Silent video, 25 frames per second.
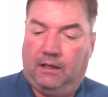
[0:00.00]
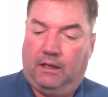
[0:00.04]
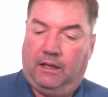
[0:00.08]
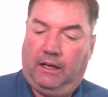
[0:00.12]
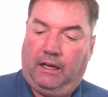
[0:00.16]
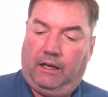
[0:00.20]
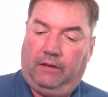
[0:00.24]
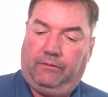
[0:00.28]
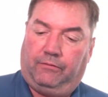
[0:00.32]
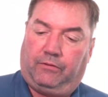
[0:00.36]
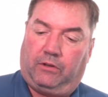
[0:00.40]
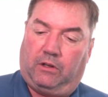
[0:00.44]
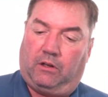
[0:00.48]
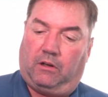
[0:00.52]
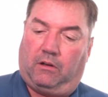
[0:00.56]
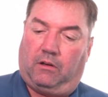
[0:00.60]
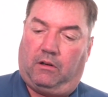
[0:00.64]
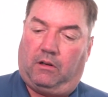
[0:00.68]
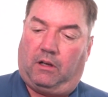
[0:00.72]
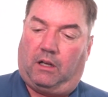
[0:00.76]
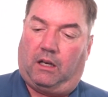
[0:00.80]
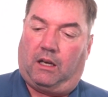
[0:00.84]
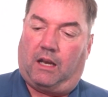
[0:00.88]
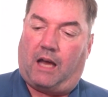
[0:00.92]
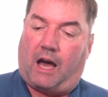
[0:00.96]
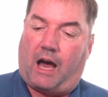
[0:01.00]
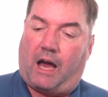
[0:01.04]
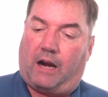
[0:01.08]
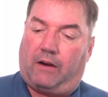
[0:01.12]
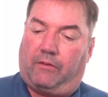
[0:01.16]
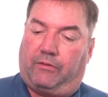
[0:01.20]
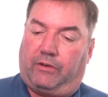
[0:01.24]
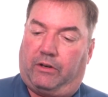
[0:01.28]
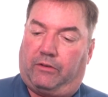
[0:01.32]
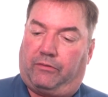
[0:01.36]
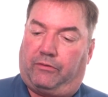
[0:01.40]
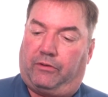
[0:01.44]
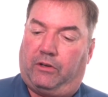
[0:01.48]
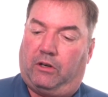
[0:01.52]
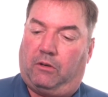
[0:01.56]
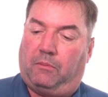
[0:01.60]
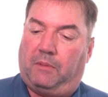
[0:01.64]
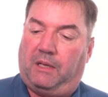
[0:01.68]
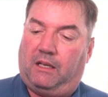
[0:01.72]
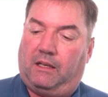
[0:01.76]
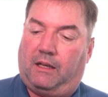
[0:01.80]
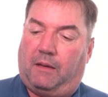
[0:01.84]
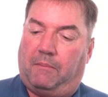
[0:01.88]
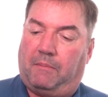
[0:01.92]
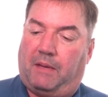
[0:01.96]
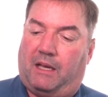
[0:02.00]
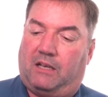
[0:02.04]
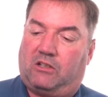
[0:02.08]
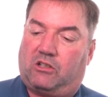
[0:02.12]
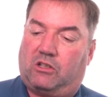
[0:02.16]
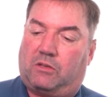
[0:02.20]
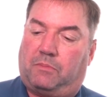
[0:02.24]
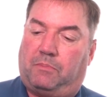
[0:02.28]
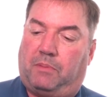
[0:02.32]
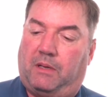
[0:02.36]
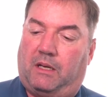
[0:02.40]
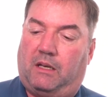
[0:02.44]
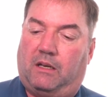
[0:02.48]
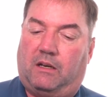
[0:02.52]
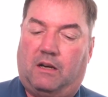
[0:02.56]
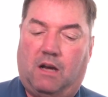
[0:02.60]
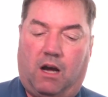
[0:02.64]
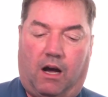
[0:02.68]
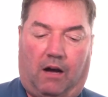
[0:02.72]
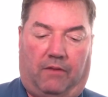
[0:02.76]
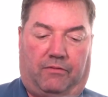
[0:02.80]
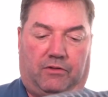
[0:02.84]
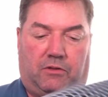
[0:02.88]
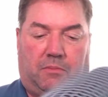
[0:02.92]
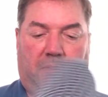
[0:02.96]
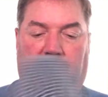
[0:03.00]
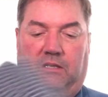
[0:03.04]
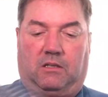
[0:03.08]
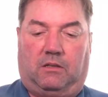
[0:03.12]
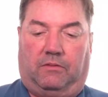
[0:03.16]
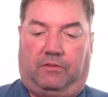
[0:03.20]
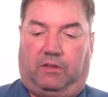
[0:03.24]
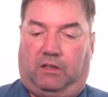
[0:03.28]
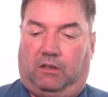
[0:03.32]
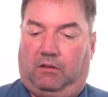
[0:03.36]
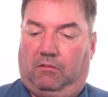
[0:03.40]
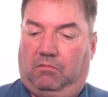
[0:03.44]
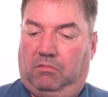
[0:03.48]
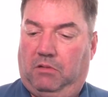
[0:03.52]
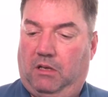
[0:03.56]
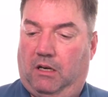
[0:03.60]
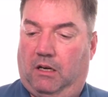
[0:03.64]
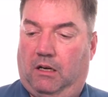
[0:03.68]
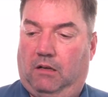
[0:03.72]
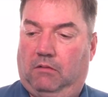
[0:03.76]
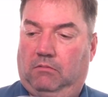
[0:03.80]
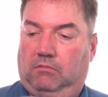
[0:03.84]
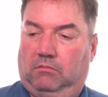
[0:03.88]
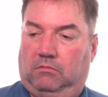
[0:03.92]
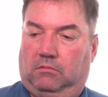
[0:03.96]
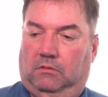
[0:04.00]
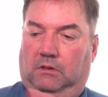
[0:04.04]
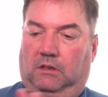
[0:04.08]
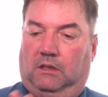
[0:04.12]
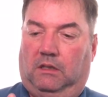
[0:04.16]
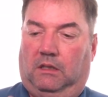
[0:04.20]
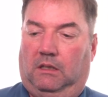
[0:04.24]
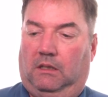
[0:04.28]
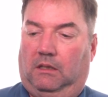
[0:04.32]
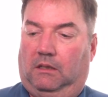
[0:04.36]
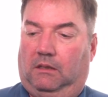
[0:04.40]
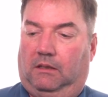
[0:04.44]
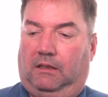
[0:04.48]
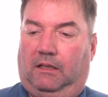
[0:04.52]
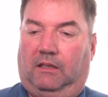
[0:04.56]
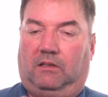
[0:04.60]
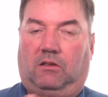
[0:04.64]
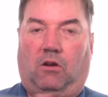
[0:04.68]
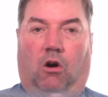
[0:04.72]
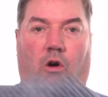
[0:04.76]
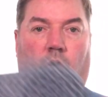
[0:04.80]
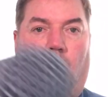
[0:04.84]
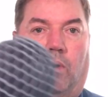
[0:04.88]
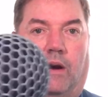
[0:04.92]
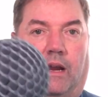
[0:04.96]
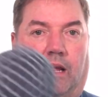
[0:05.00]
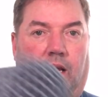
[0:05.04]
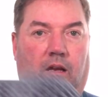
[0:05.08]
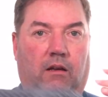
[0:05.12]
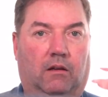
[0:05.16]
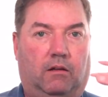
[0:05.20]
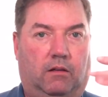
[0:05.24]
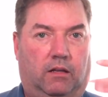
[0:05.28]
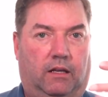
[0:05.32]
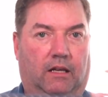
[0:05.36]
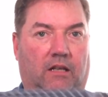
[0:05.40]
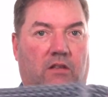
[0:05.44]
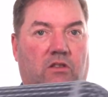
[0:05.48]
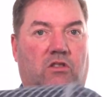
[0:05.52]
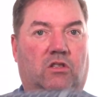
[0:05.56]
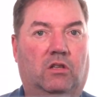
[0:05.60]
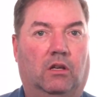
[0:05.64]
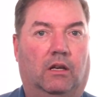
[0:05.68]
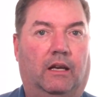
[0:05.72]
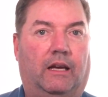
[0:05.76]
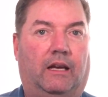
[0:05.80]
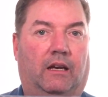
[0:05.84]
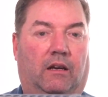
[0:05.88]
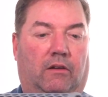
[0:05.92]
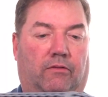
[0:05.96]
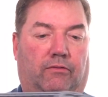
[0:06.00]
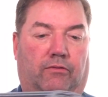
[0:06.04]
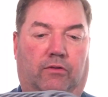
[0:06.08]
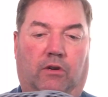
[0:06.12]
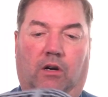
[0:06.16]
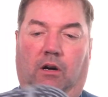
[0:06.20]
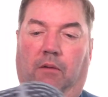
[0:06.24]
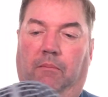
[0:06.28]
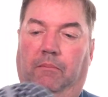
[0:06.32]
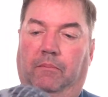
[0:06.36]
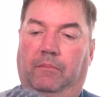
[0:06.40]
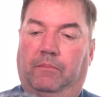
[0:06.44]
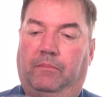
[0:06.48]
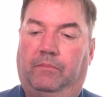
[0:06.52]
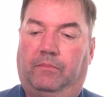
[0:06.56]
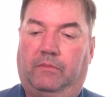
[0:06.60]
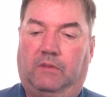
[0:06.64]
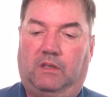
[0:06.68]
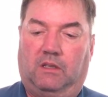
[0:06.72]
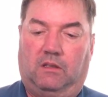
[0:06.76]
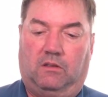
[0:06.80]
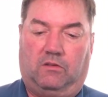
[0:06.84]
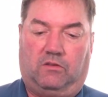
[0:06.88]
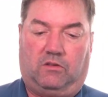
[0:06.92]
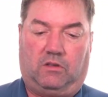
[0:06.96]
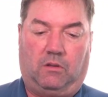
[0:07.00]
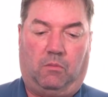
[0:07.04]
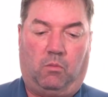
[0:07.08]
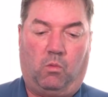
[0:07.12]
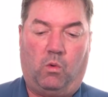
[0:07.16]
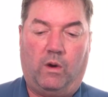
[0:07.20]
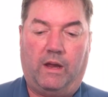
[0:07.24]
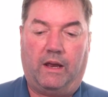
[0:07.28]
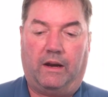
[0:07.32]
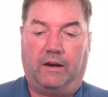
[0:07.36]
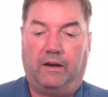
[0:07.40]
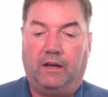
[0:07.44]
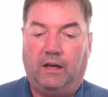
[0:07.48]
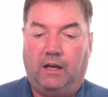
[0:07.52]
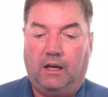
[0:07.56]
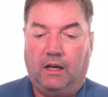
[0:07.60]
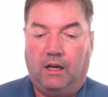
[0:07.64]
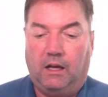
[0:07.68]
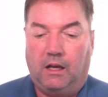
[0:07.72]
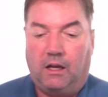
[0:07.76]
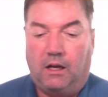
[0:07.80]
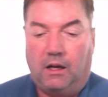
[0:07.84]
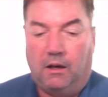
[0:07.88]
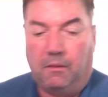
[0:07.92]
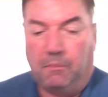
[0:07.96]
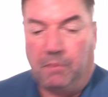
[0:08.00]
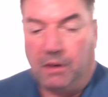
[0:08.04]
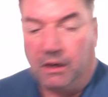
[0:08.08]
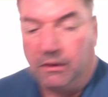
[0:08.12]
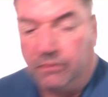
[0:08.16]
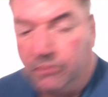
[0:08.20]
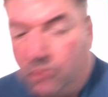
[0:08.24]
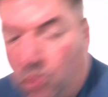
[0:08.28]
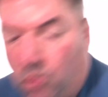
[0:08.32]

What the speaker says: And for a lot of your filming, that may just be enough, especially if you know, that's already insulated from some wind. But of